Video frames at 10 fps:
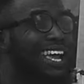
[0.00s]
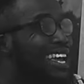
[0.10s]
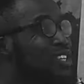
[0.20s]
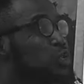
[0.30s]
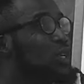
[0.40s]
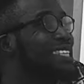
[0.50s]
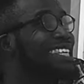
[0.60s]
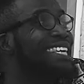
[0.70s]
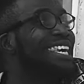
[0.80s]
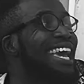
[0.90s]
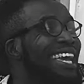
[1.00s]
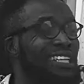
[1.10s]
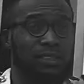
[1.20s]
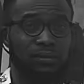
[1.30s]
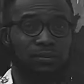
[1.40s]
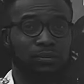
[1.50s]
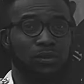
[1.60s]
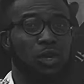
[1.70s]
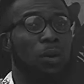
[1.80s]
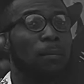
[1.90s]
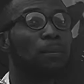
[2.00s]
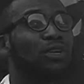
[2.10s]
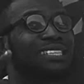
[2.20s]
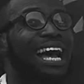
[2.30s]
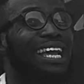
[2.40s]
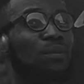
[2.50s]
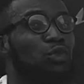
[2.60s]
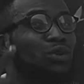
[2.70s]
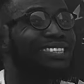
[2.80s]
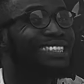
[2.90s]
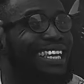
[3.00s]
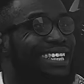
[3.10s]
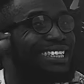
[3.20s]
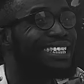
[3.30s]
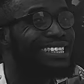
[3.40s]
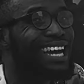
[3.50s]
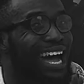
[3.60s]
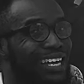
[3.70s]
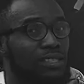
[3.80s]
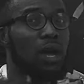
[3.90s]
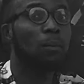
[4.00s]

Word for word: ends with en, but I am not taking it as